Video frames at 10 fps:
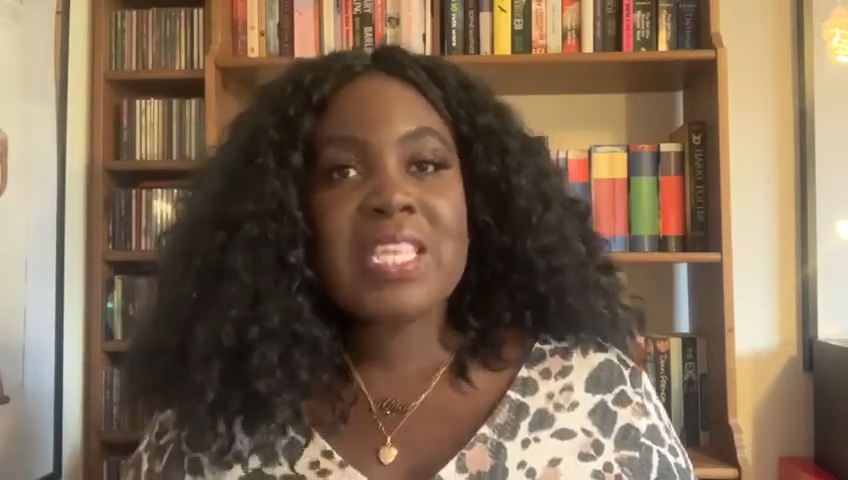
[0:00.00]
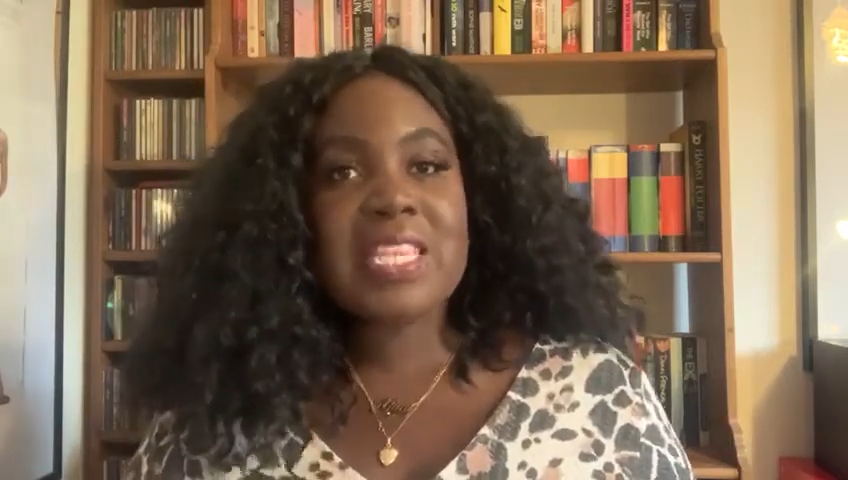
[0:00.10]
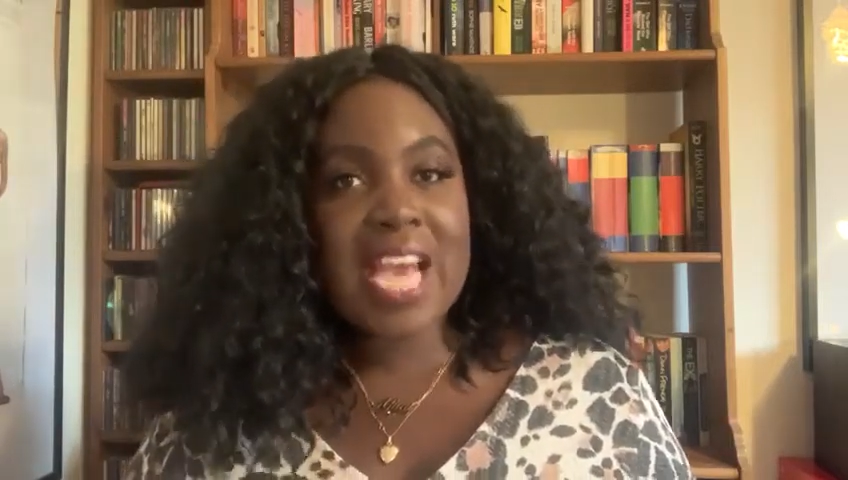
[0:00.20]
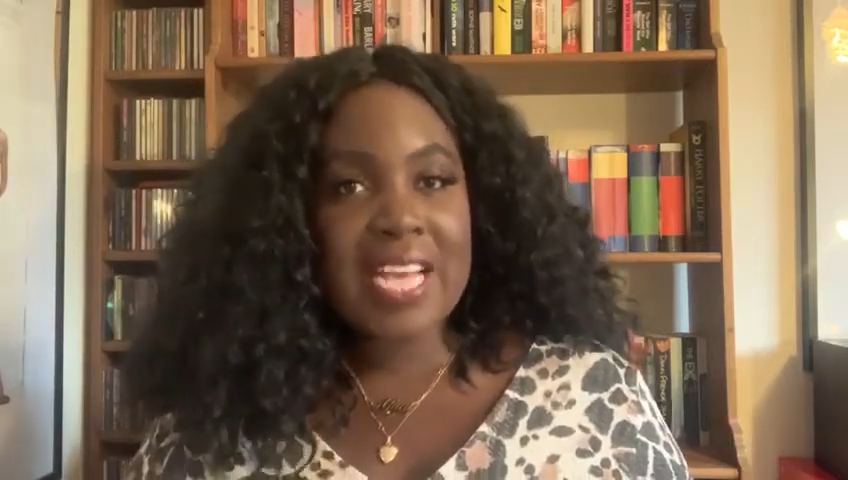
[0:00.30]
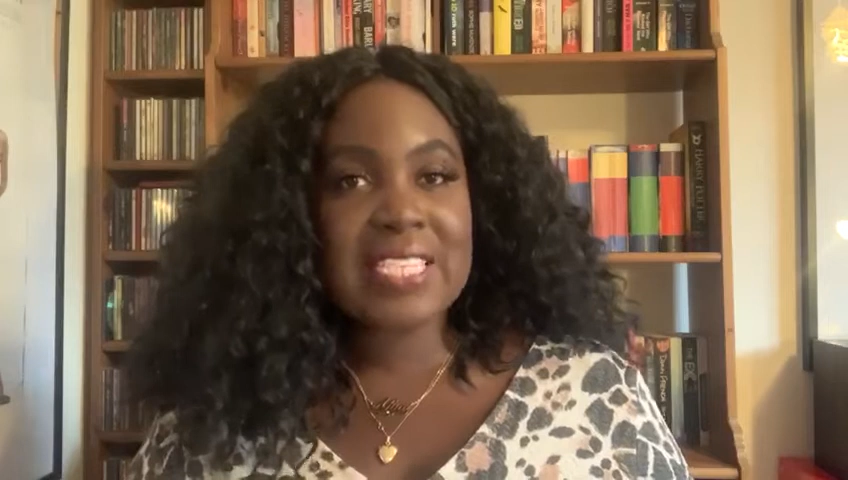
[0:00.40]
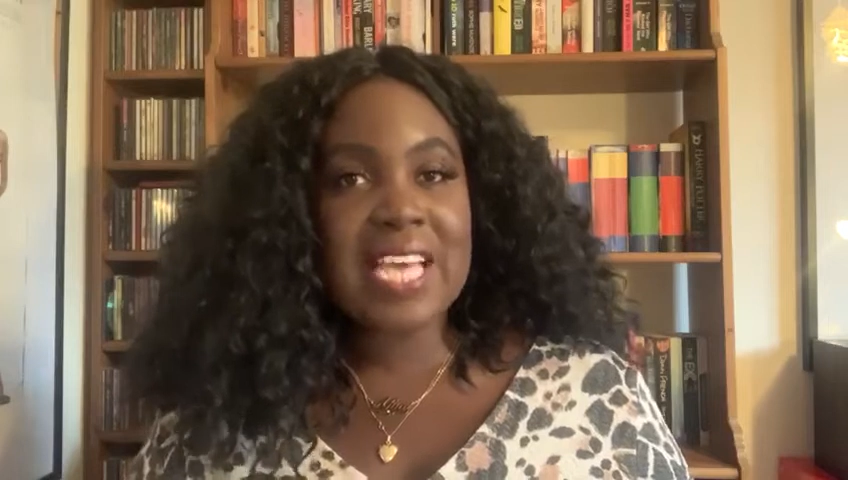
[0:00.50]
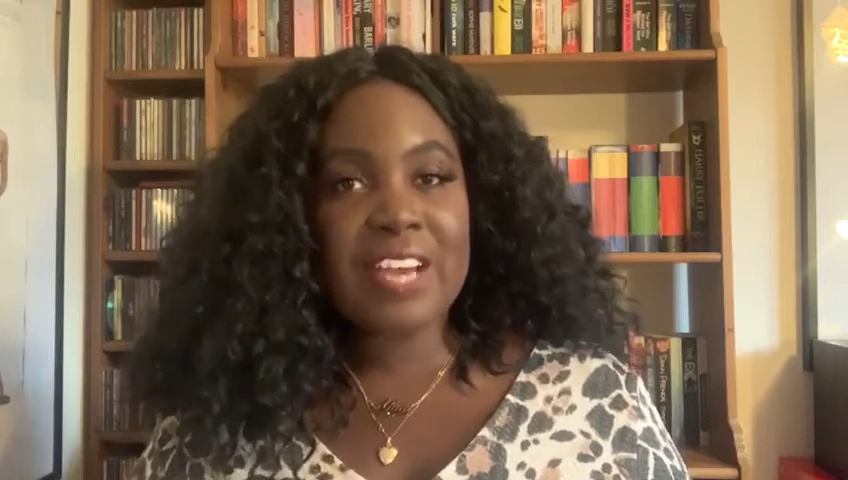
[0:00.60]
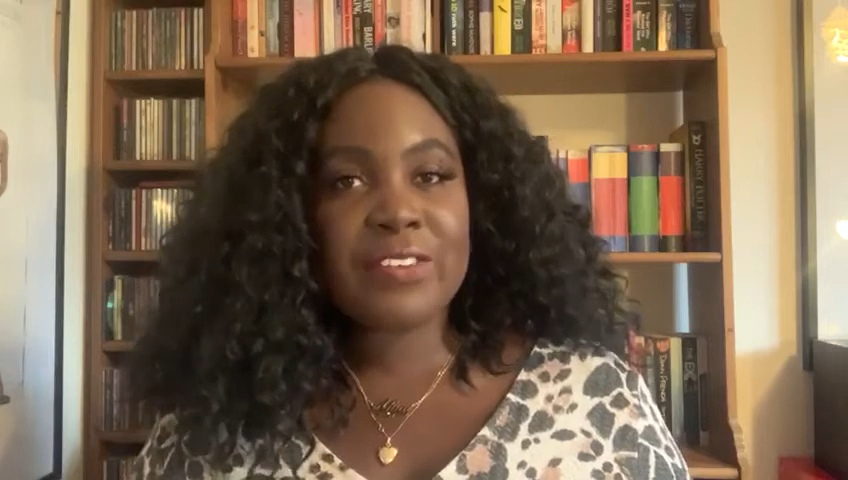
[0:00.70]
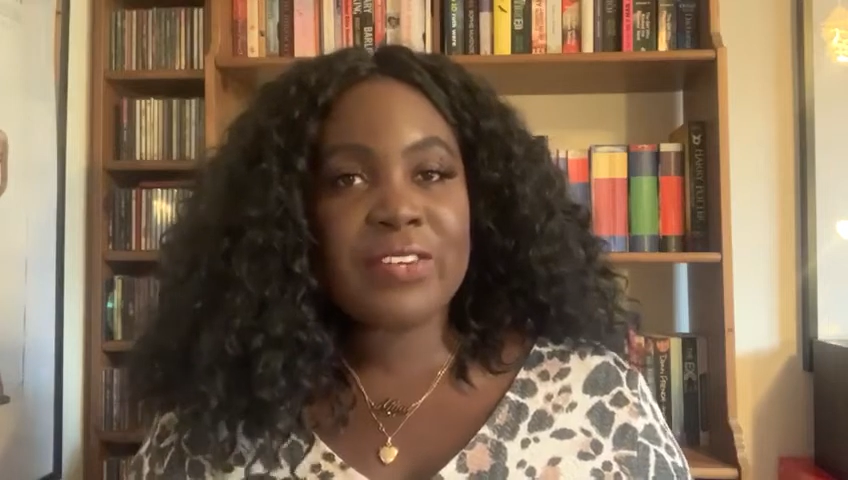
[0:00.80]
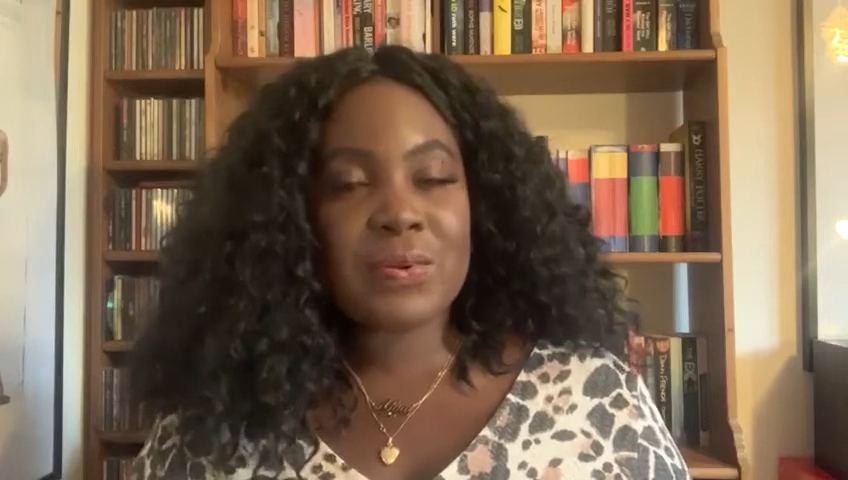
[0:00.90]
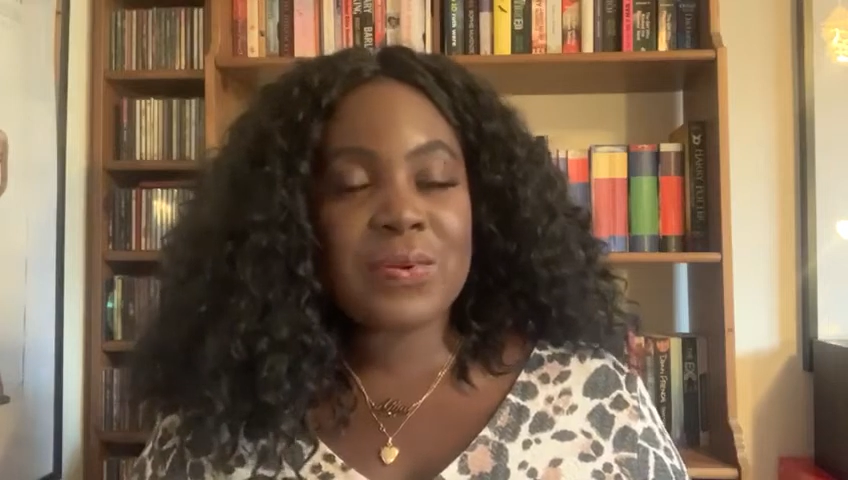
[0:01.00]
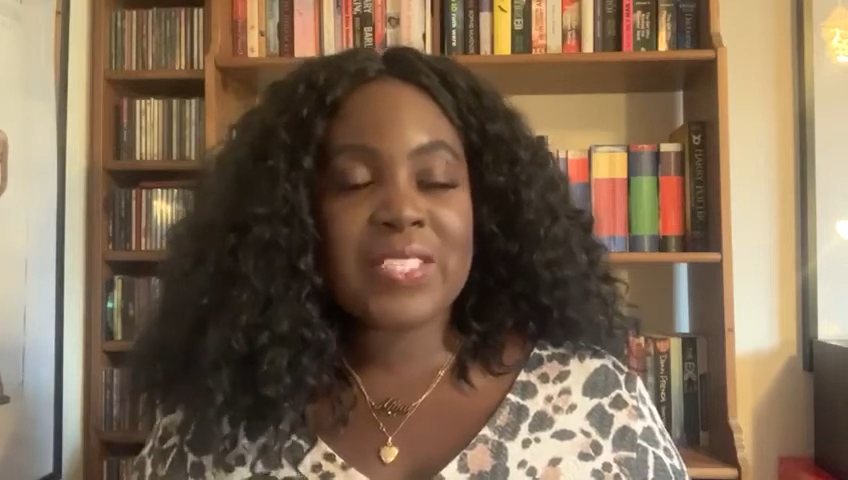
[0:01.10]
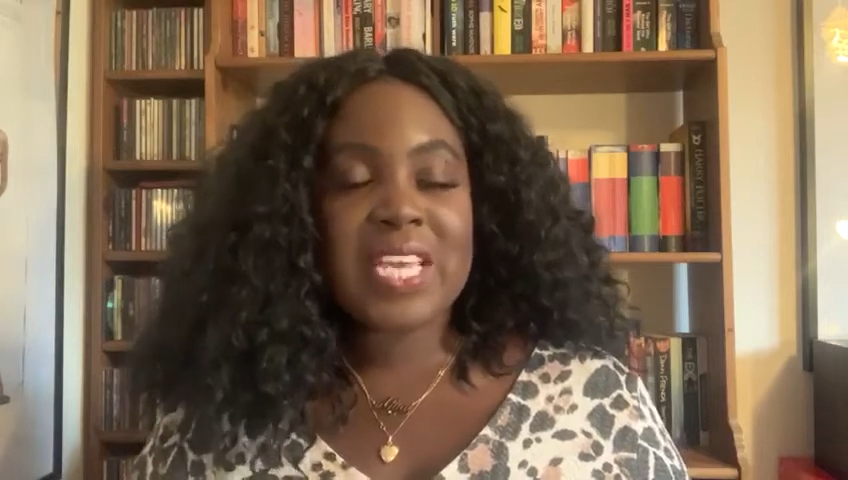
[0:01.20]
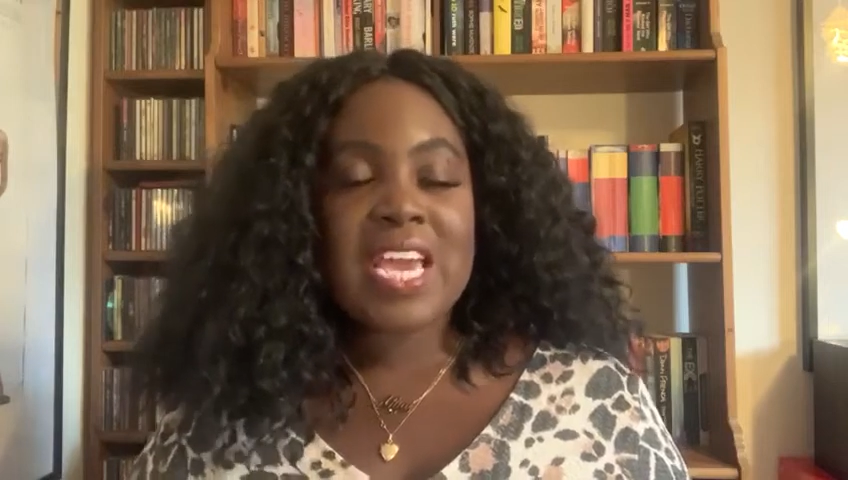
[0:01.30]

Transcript: That's how good it was.